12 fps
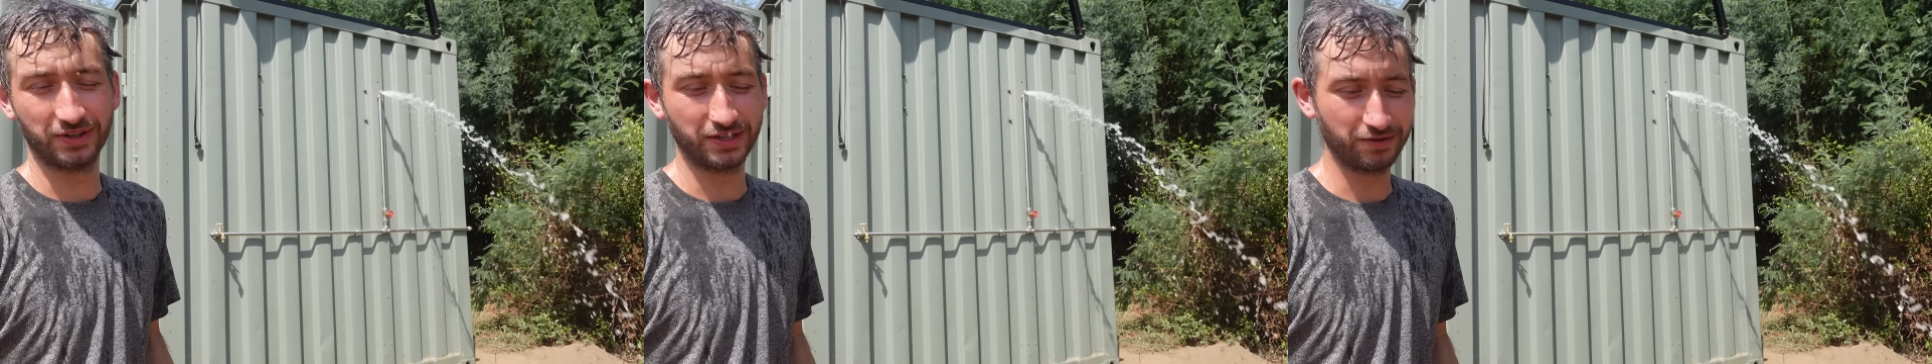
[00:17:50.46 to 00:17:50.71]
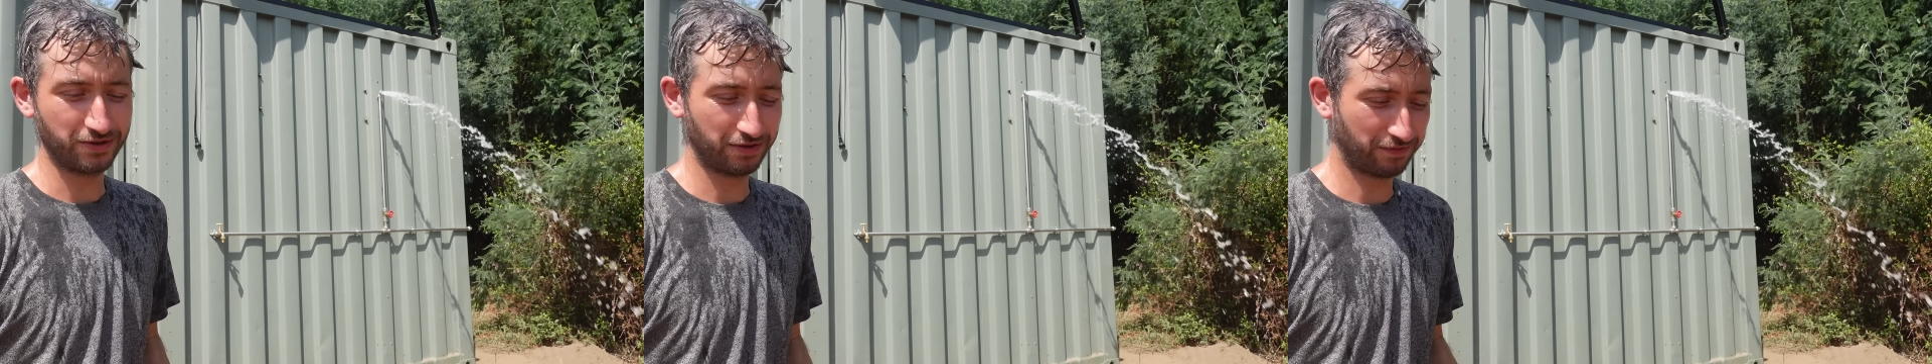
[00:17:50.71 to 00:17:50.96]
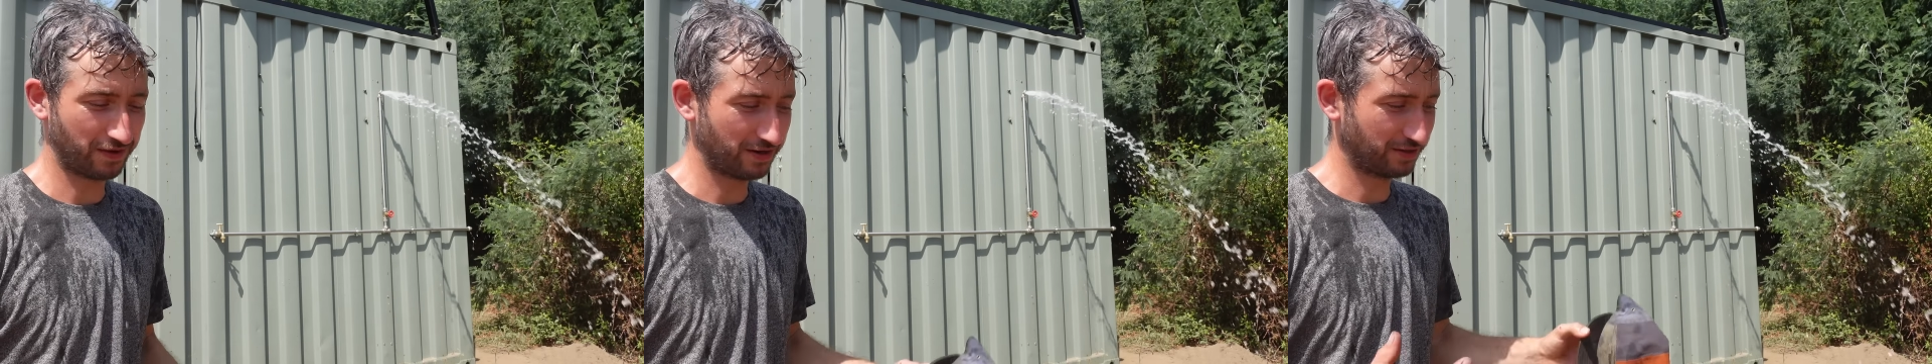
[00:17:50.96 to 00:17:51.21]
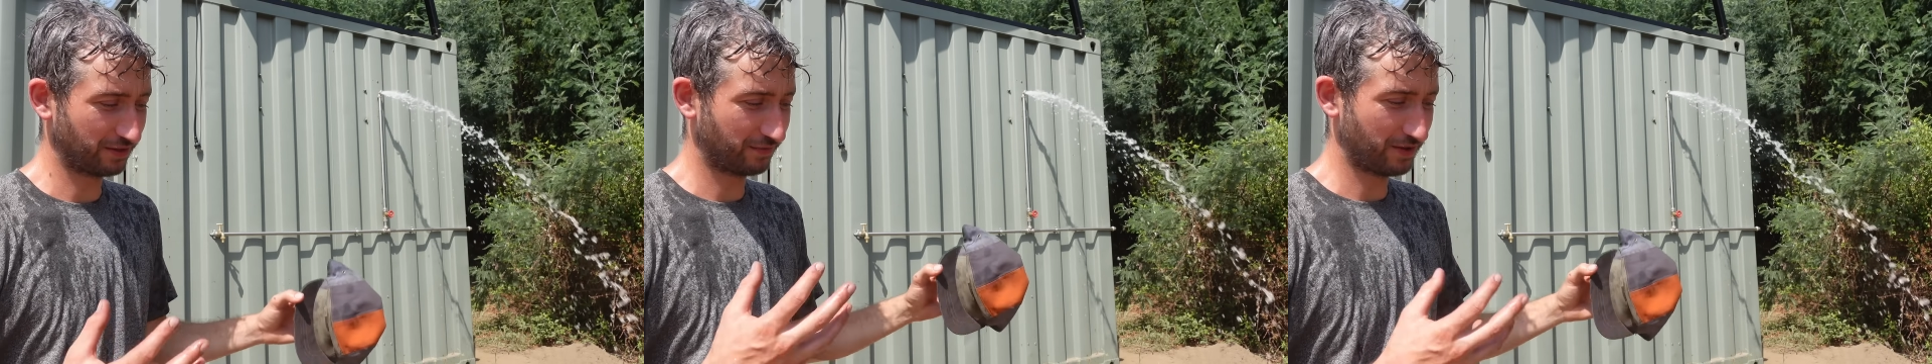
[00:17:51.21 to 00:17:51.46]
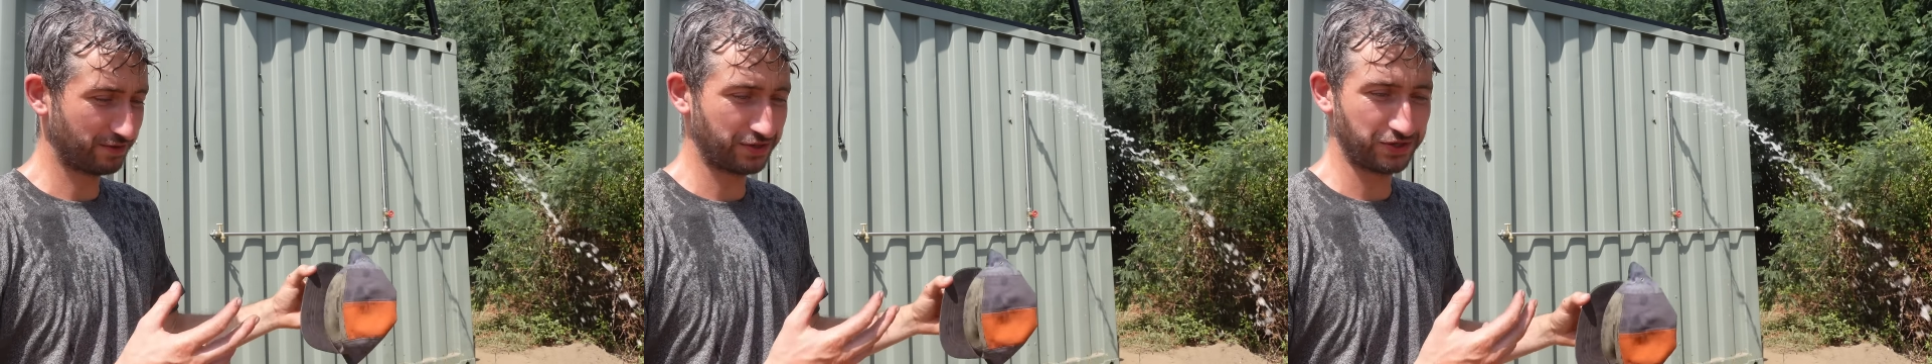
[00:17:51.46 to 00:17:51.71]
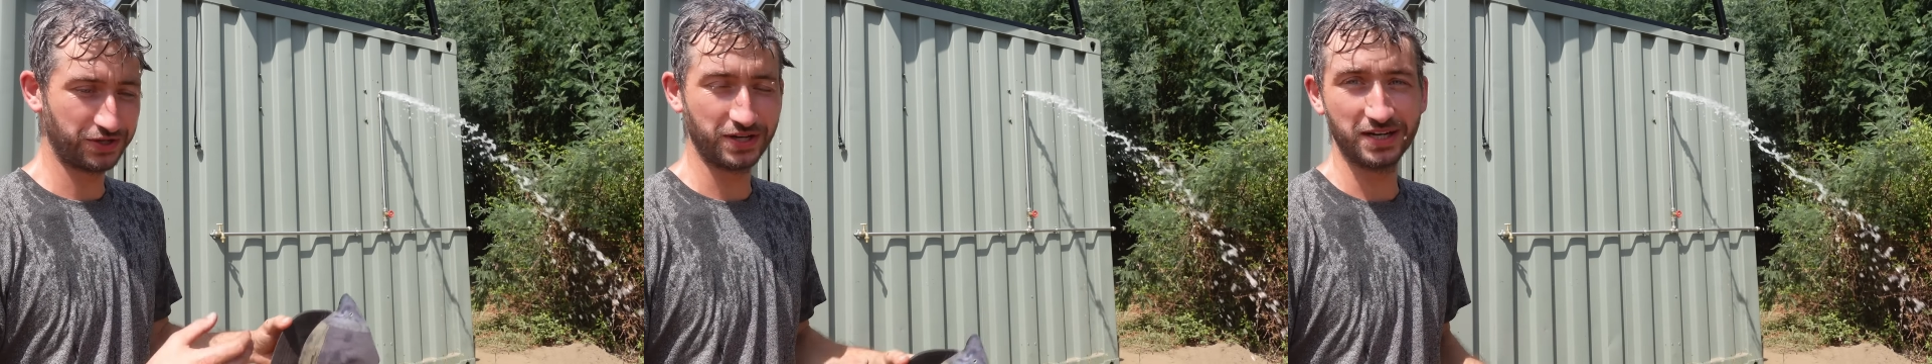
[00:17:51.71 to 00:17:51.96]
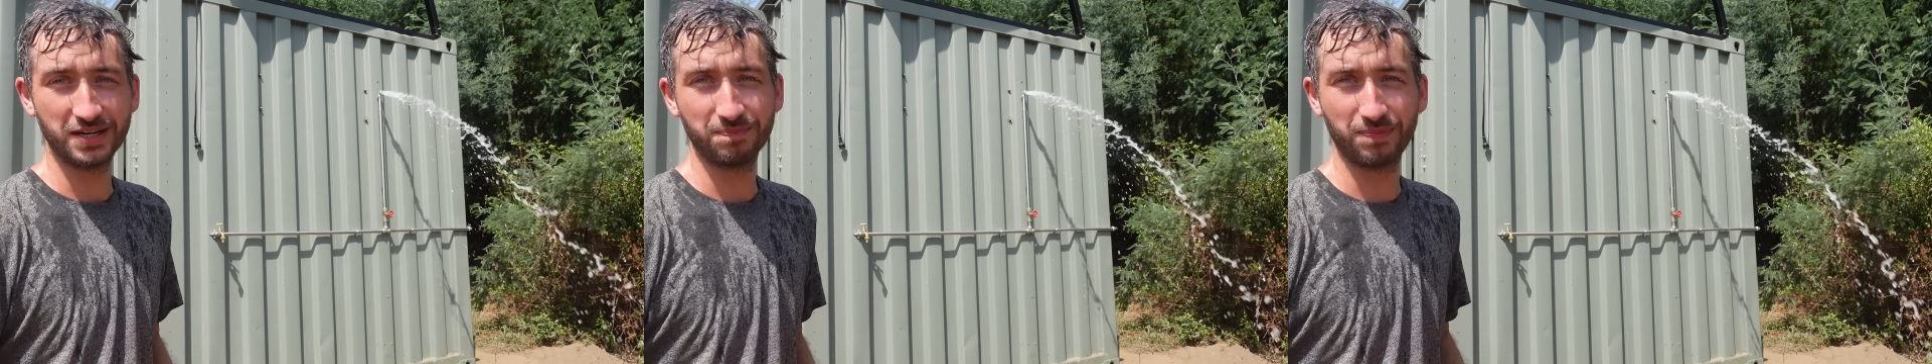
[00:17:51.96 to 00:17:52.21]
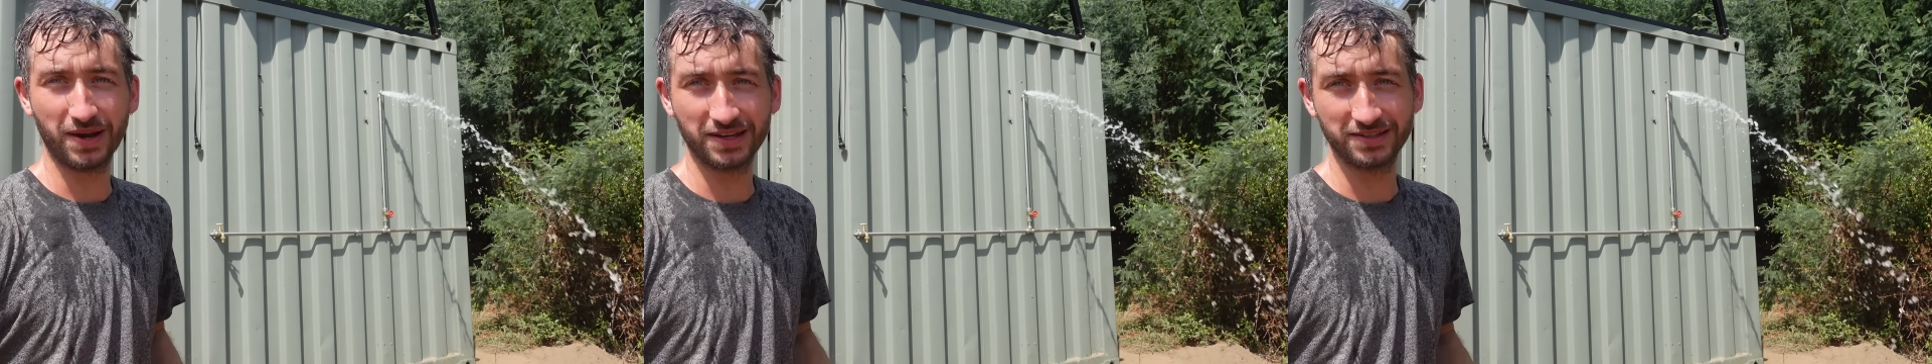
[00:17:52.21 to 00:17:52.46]
and you only find this very shitty
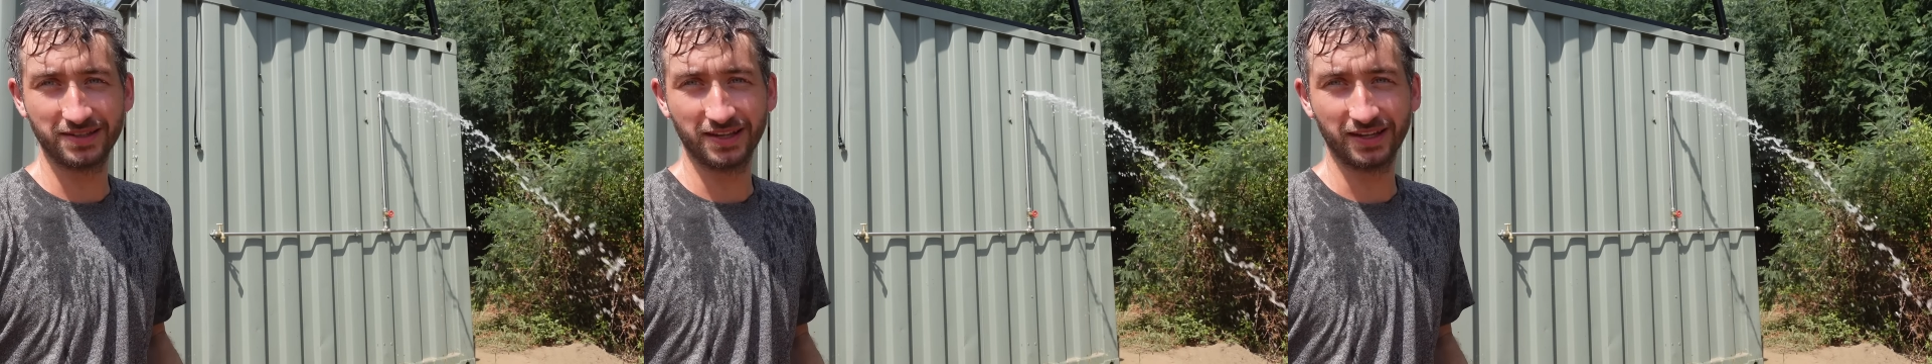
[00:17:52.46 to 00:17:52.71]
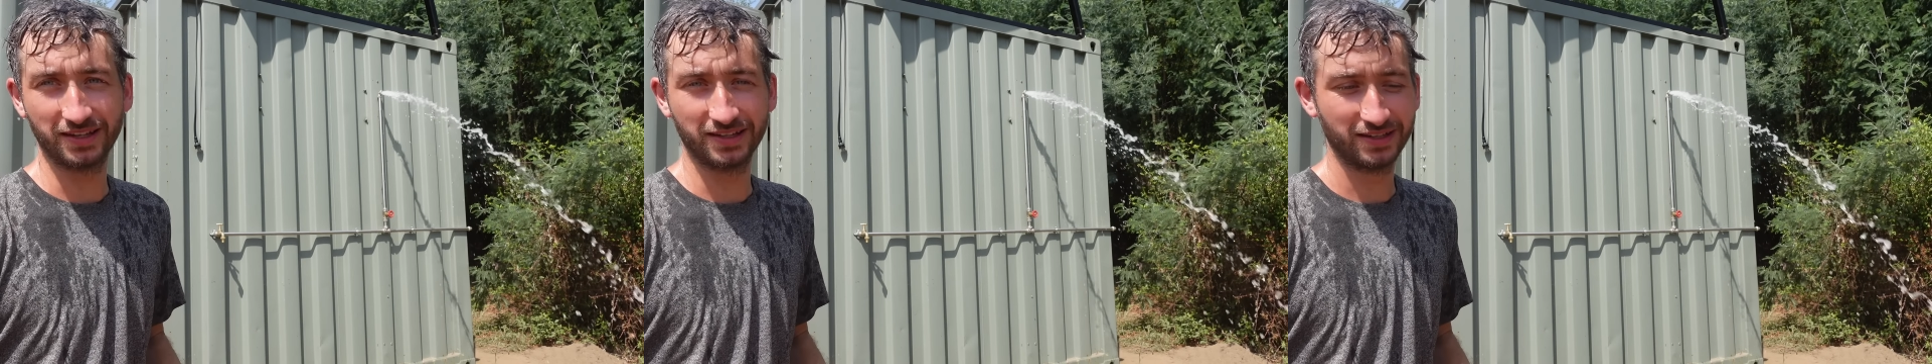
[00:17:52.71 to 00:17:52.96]
plastic.